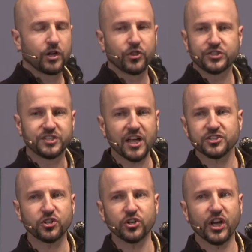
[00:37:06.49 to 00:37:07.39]
The
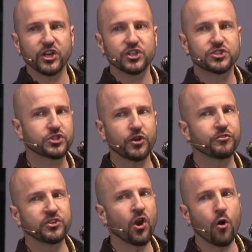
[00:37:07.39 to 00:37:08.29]
desert
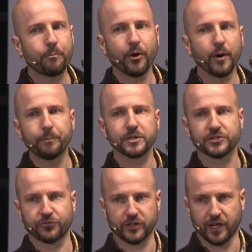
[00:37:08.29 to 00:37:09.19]
served no purpose
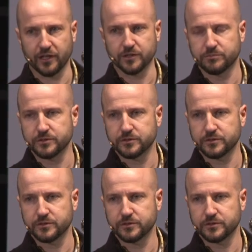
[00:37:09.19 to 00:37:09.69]
for Caleb.